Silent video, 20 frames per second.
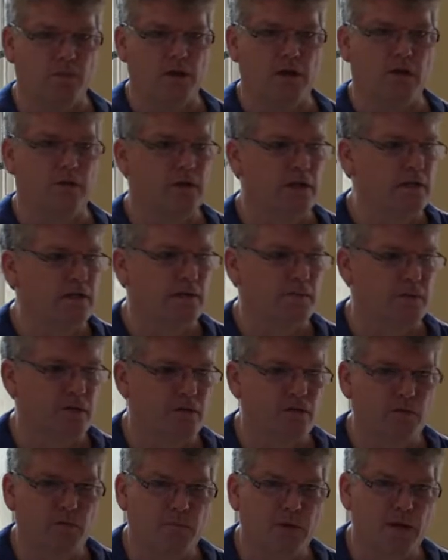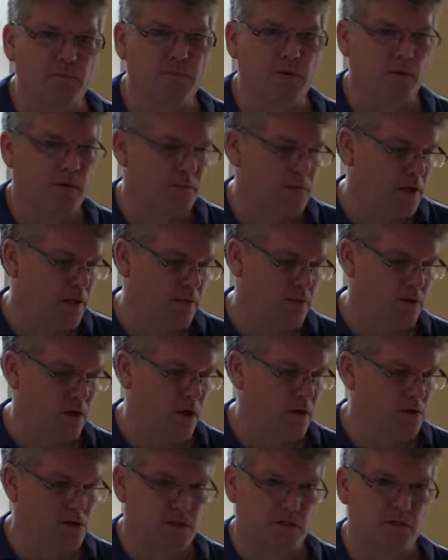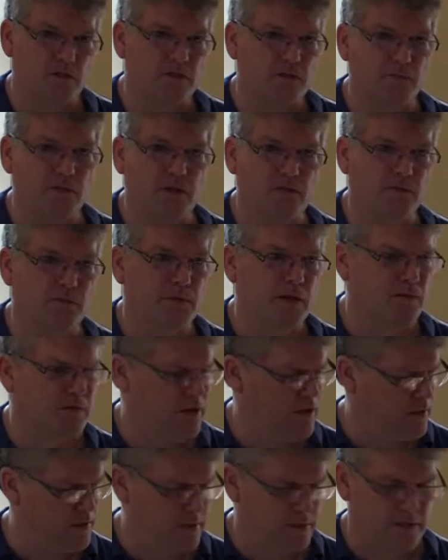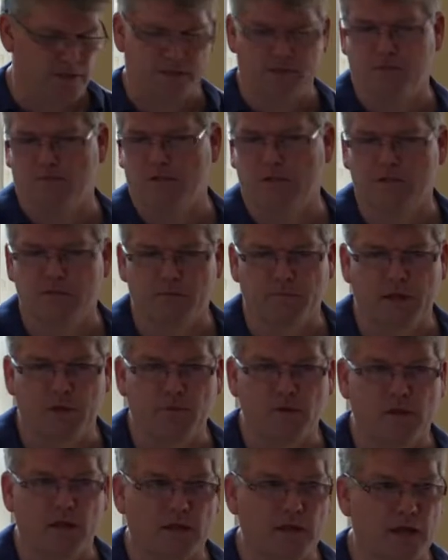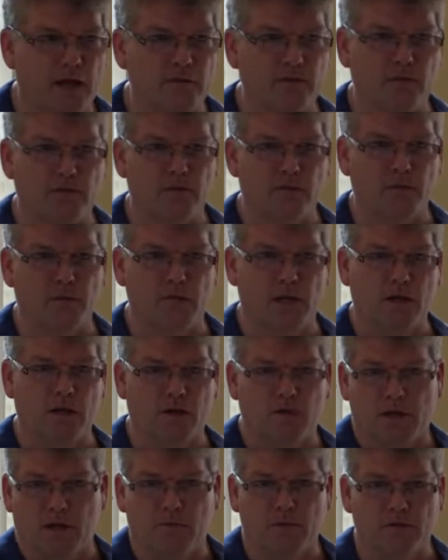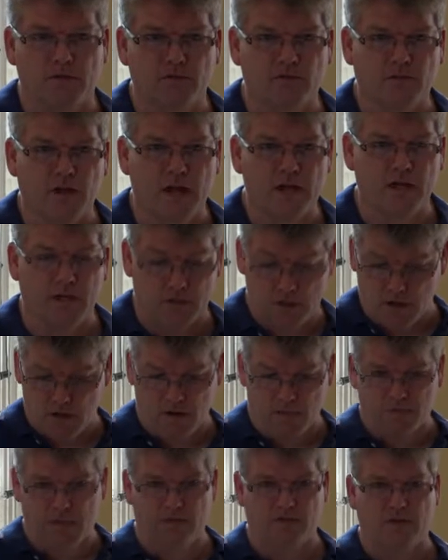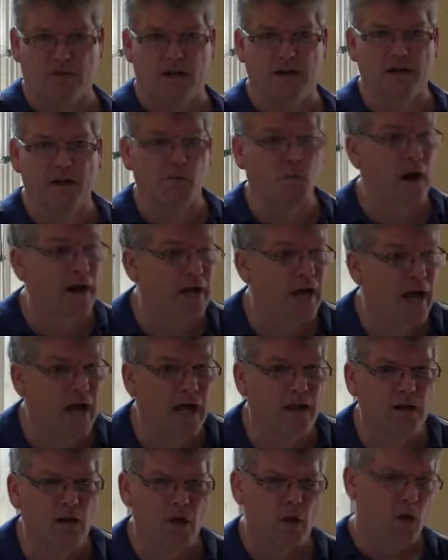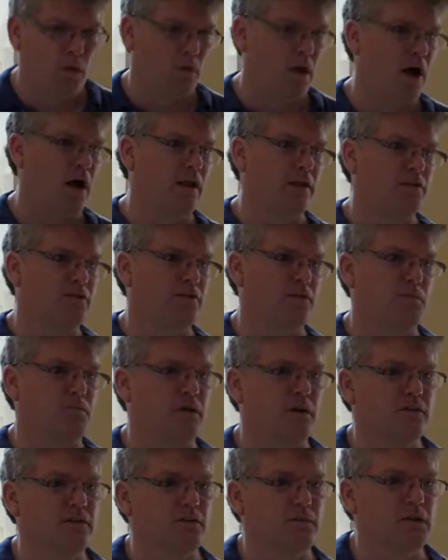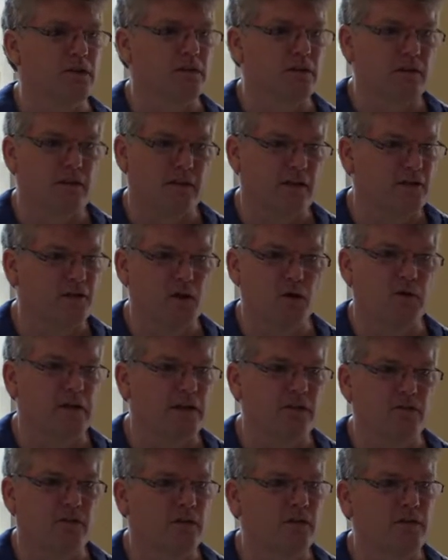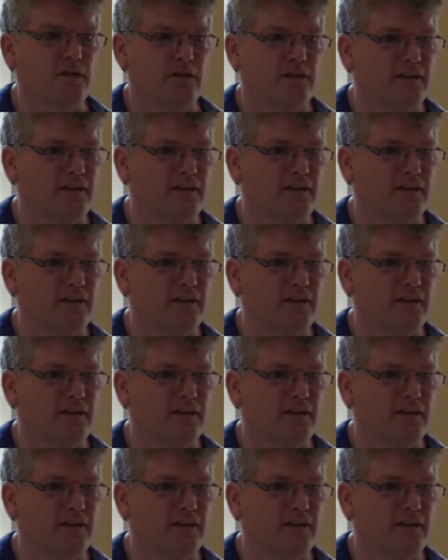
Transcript: We don't need the piece of paper. I'm like, oh, it's just a piece of paper. it's just a piece of paper that license. I'm like, okay, well then sign it. No, I'm not signing it. Why not? Well, it's the principle of the thing. No, it isn't.